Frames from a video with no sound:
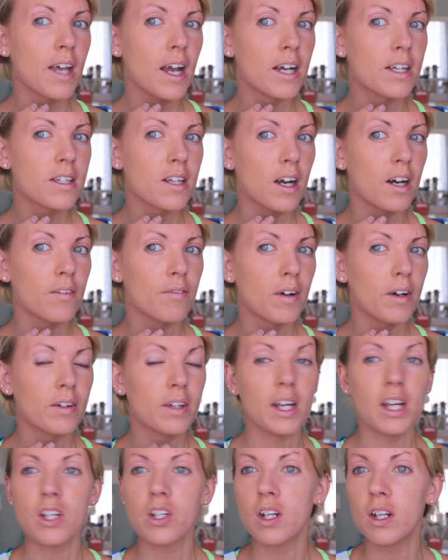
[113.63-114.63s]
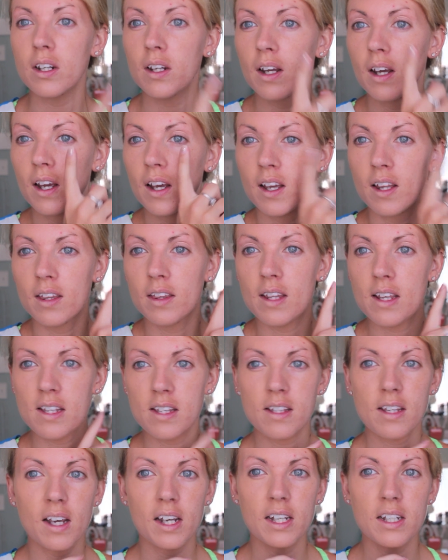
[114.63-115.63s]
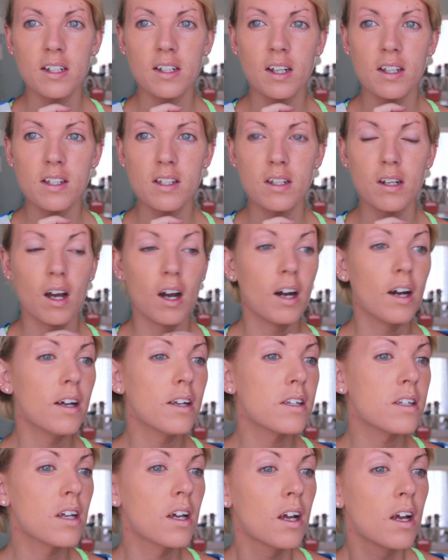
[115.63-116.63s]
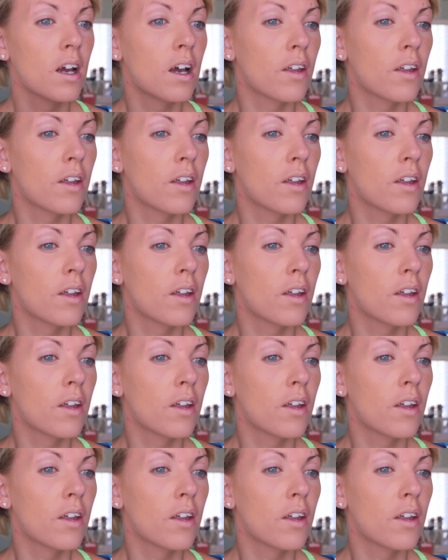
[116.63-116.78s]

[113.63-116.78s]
has got foundation, this side does not.